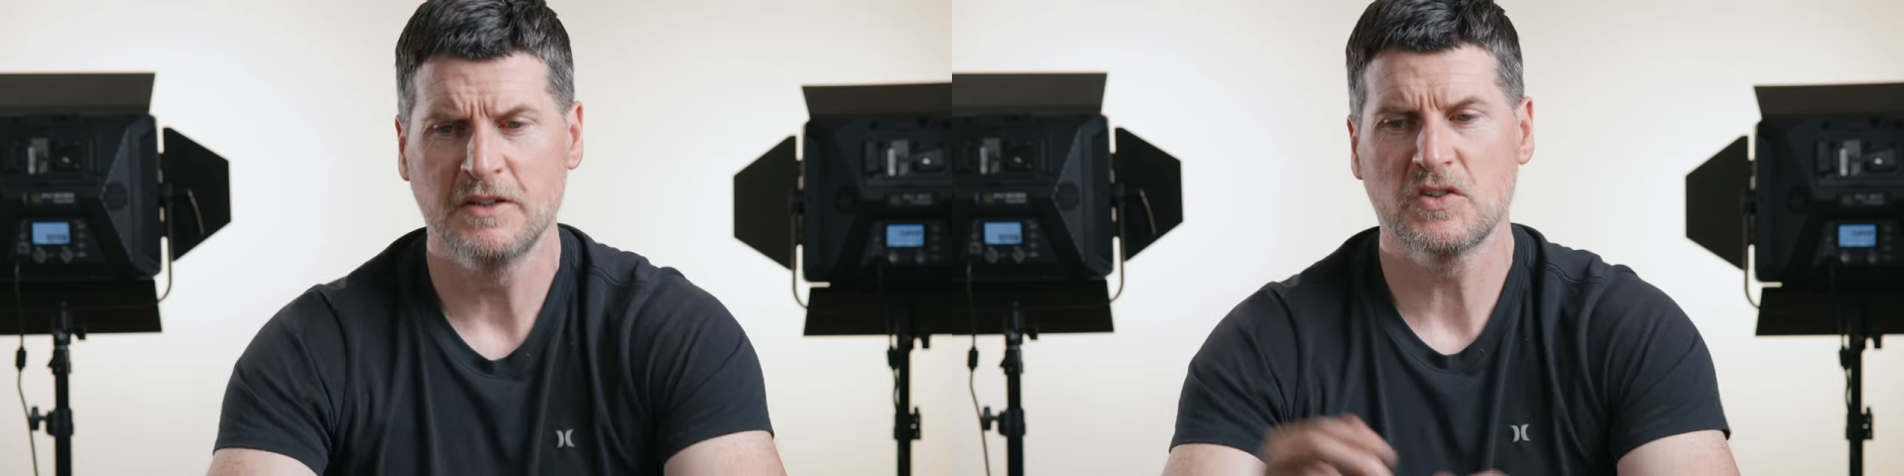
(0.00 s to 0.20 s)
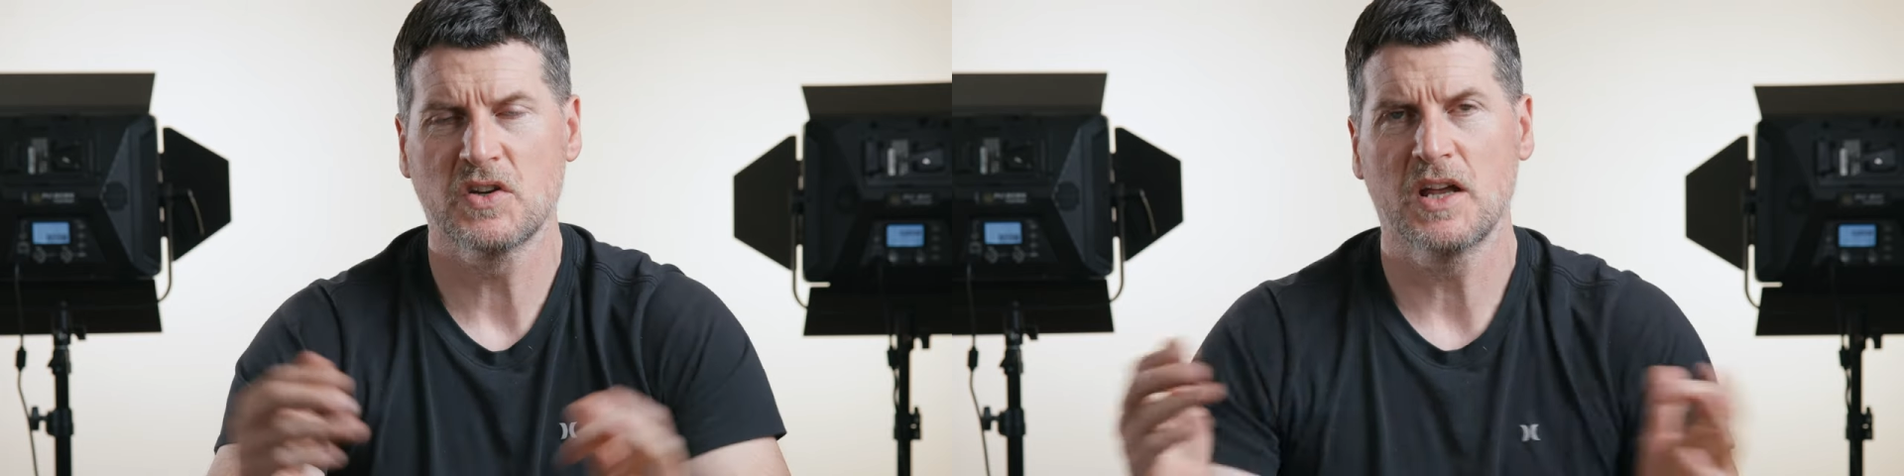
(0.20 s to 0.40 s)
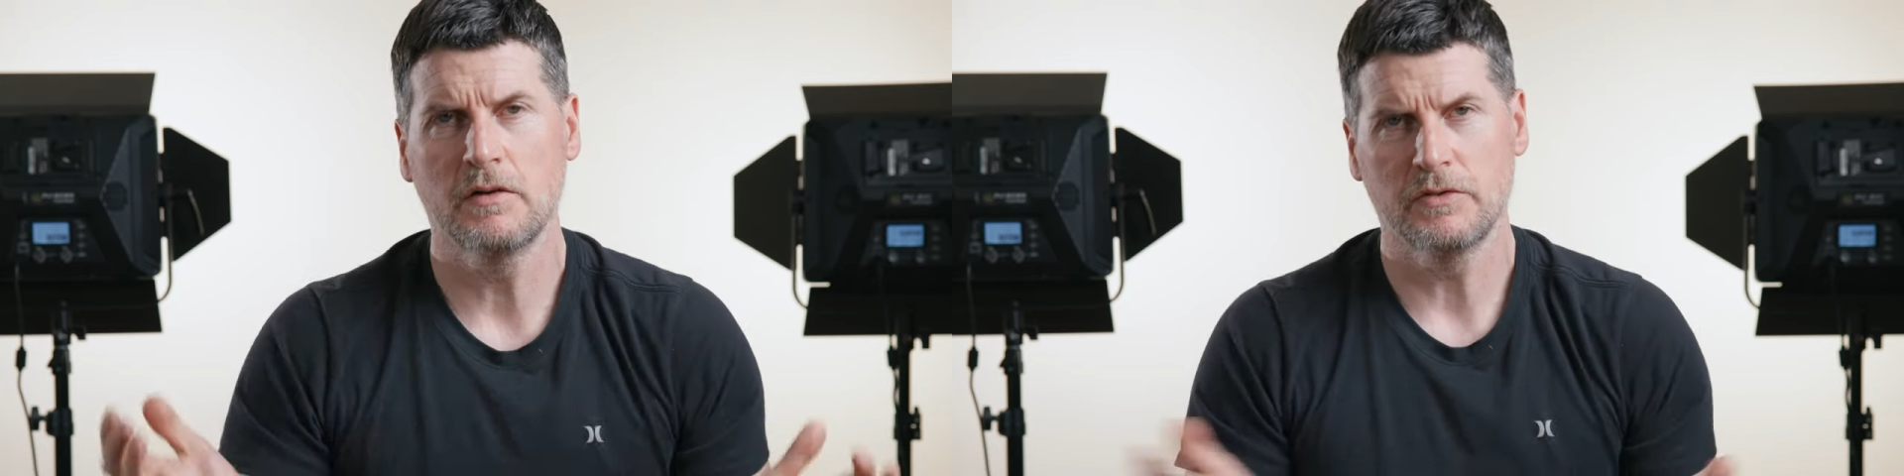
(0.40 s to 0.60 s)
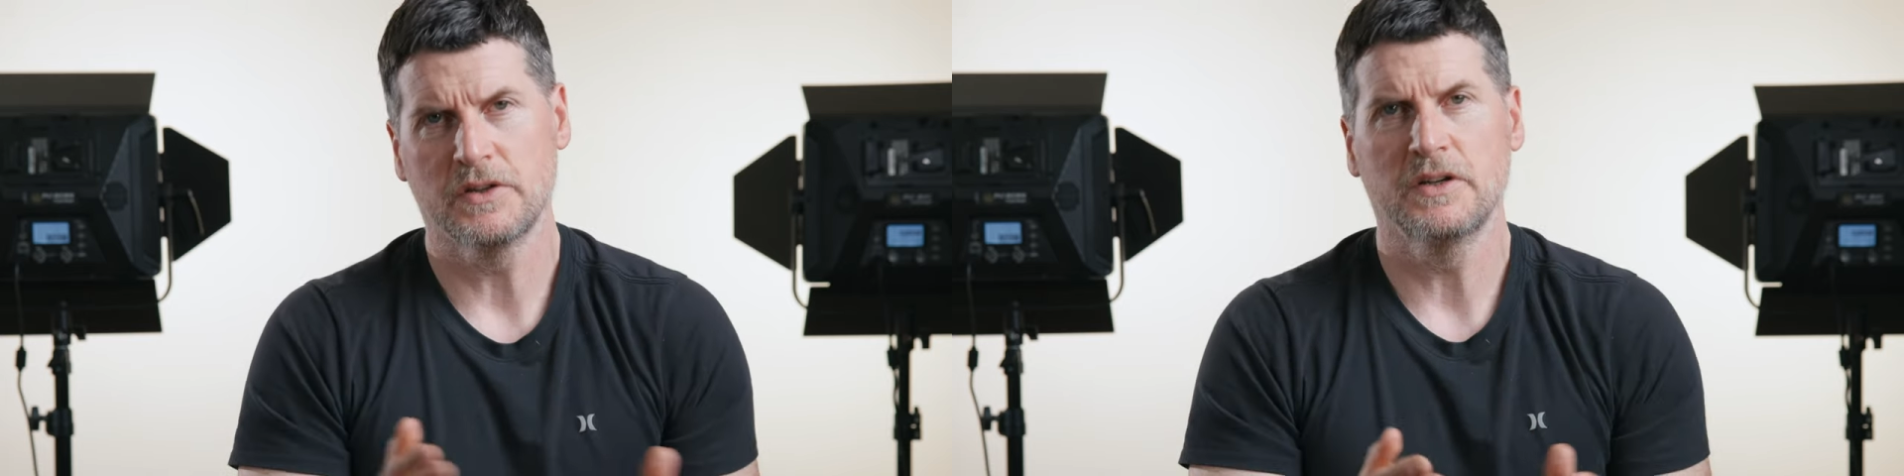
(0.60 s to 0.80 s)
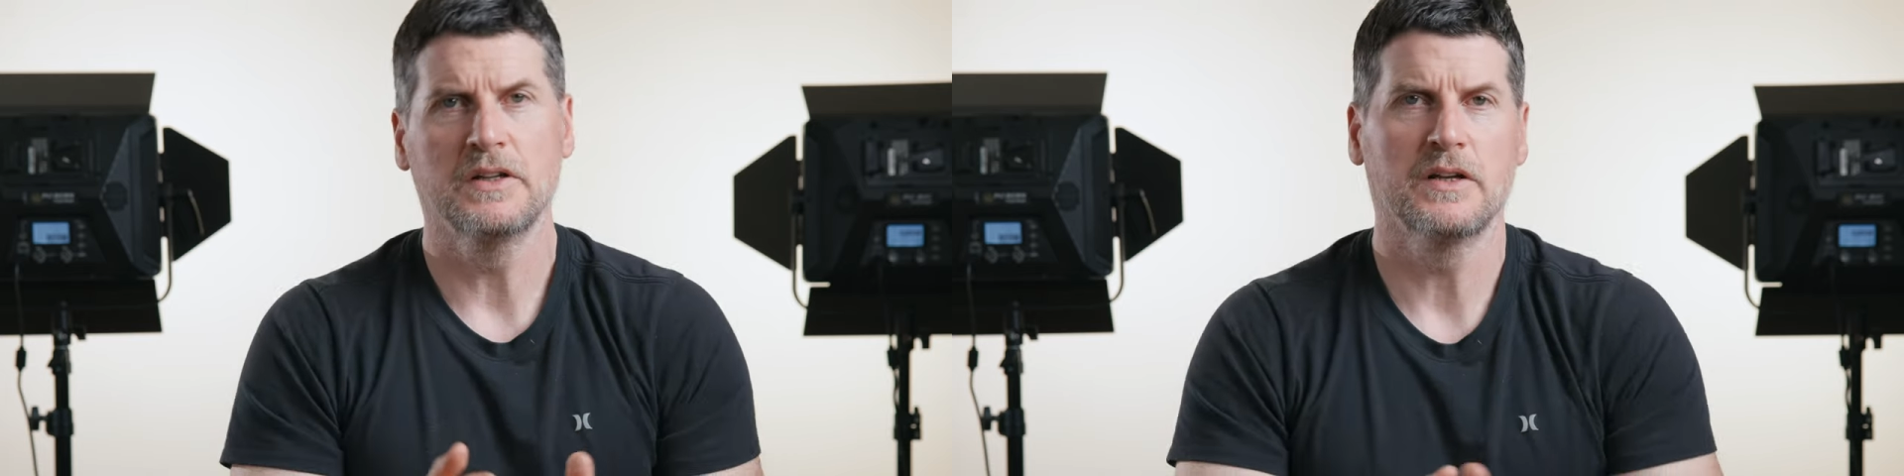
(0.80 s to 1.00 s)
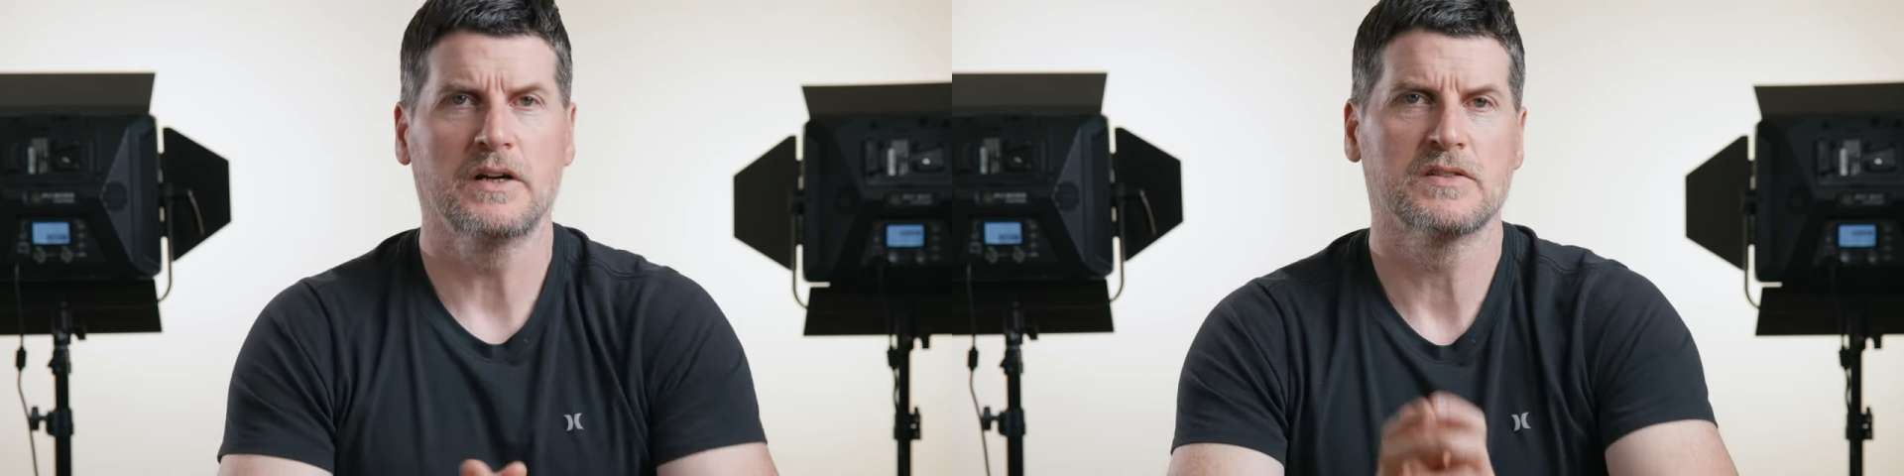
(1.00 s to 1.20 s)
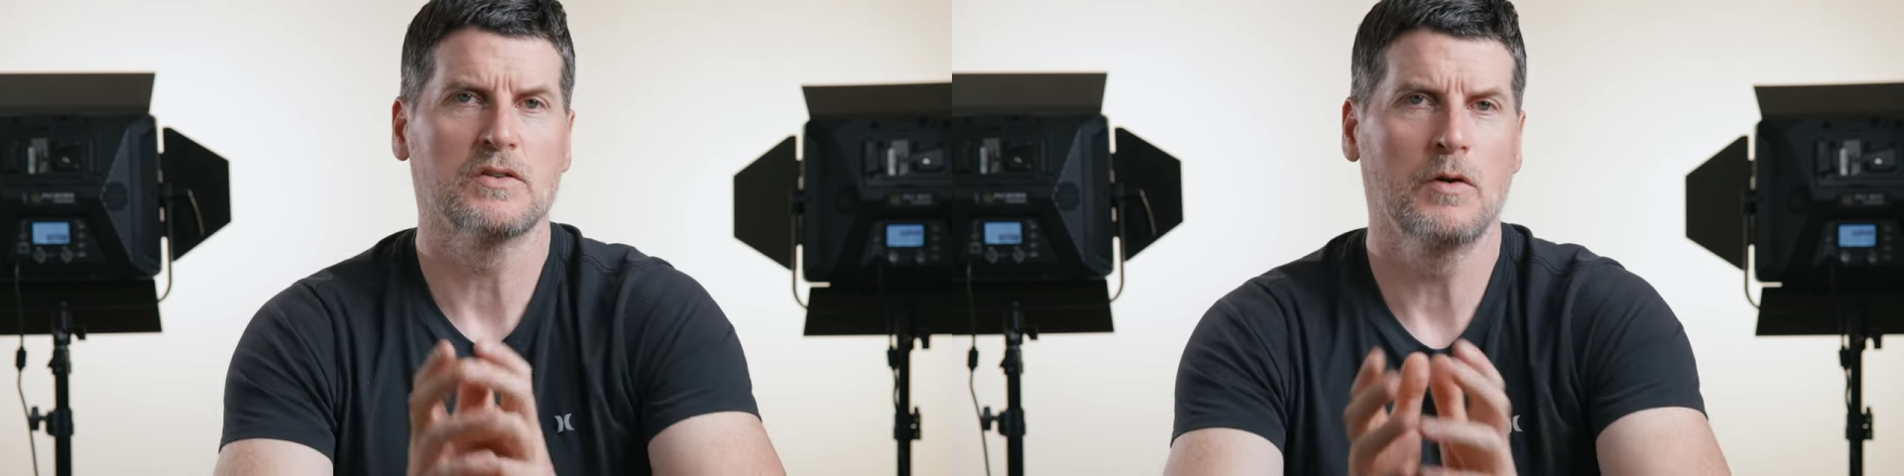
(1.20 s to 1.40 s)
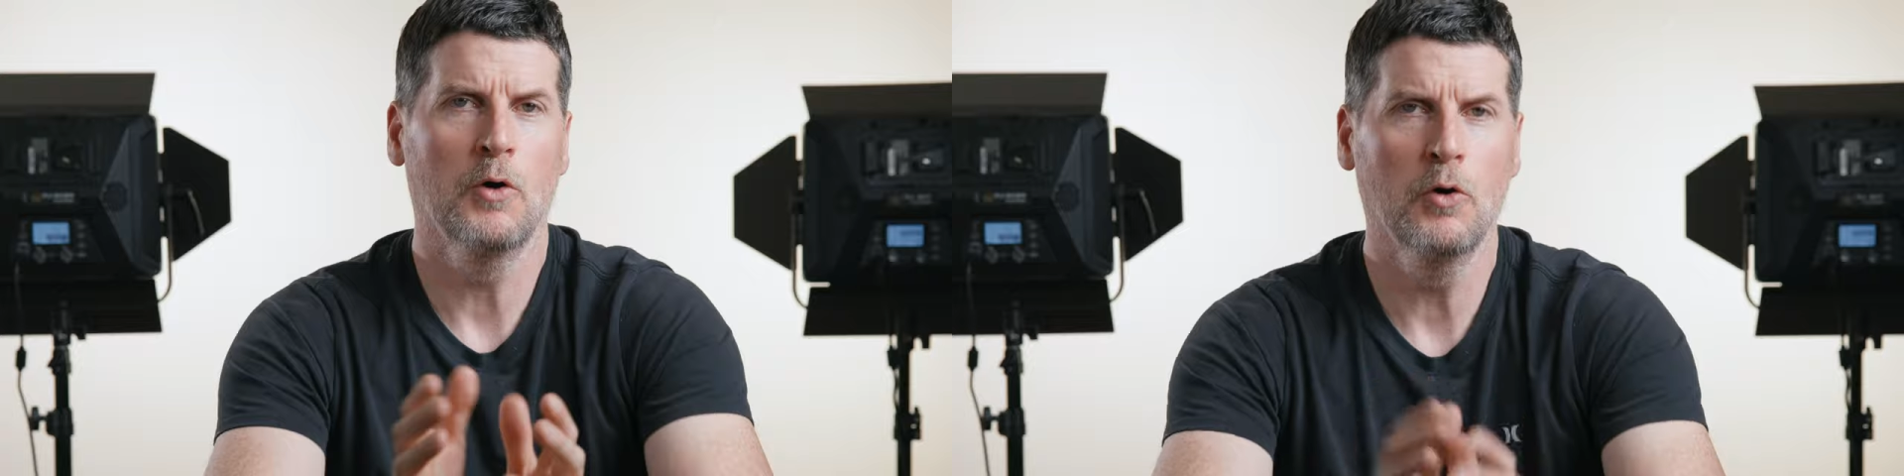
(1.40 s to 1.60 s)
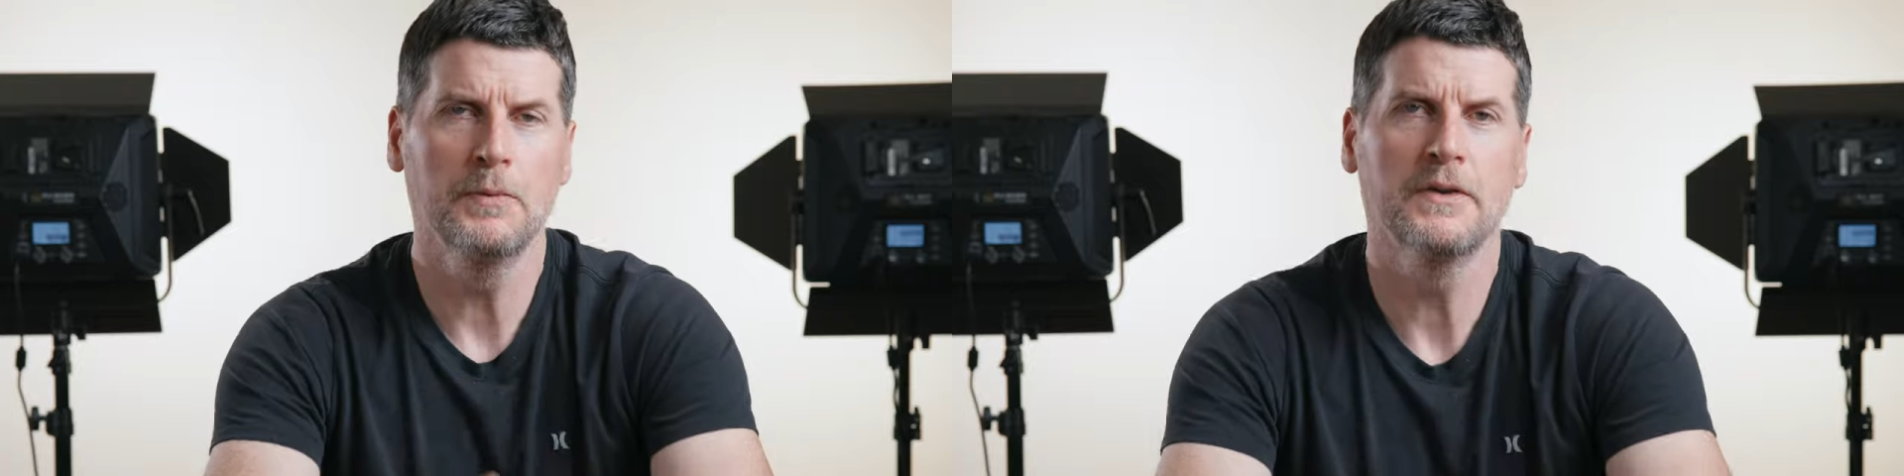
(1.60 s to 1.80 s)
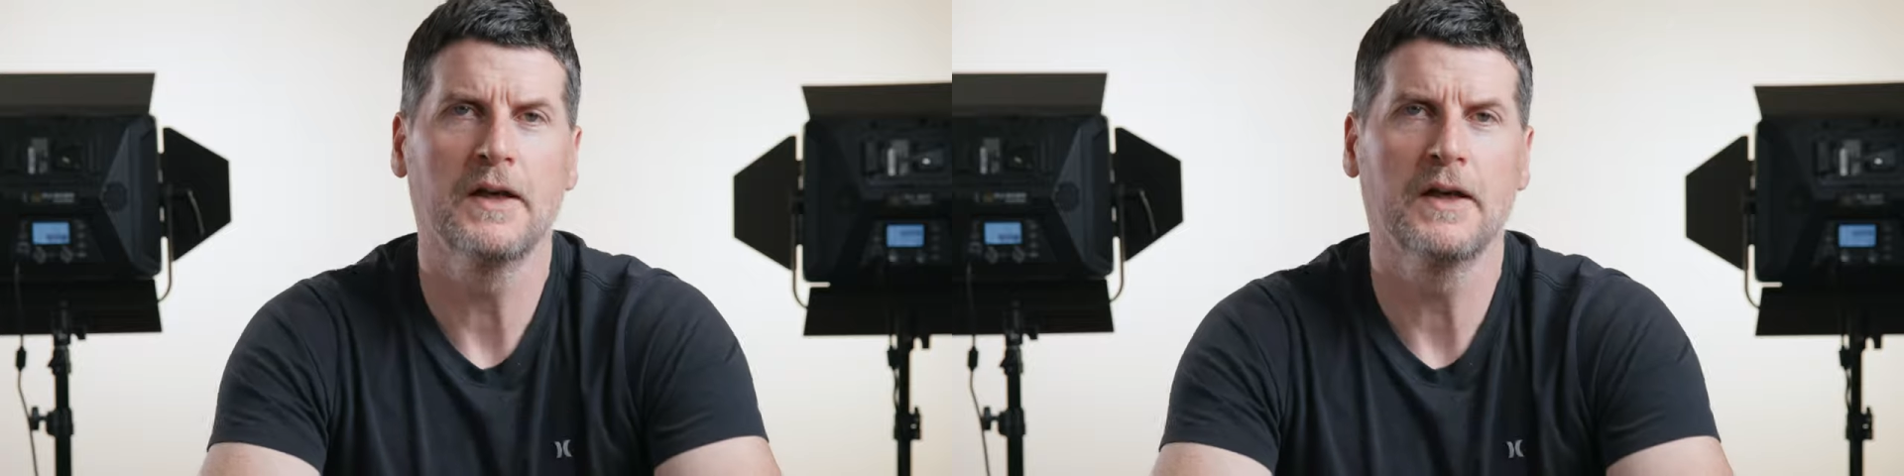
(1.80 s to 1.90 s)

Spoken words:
Just get everything in there. So I'm hoping